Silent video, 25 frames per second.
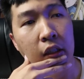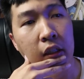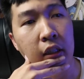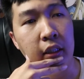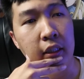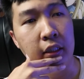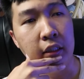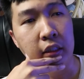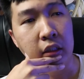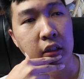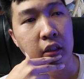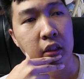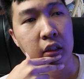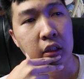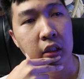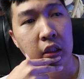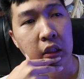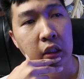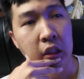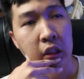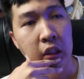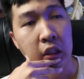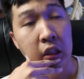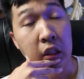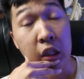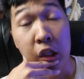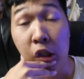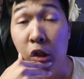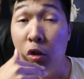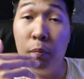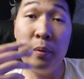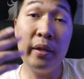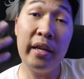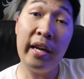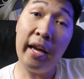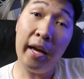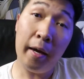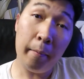Like, you'll
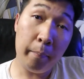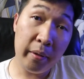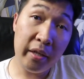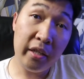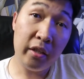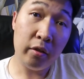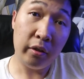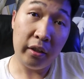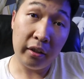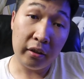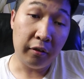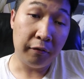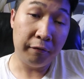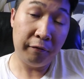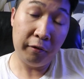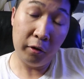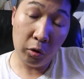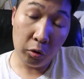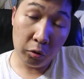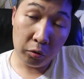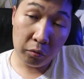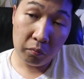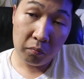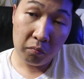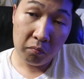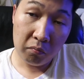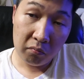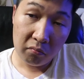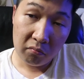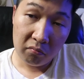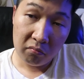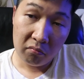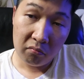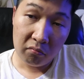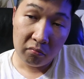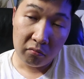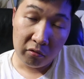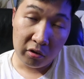be happy you the fold,
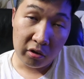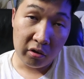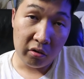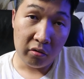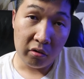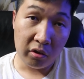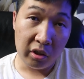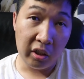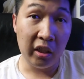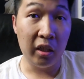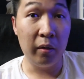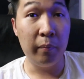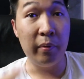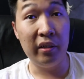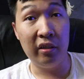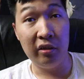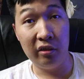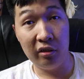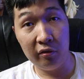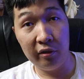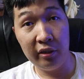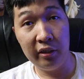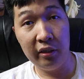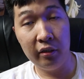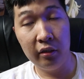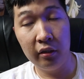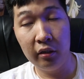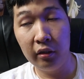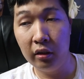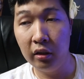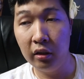you get a bigger screen.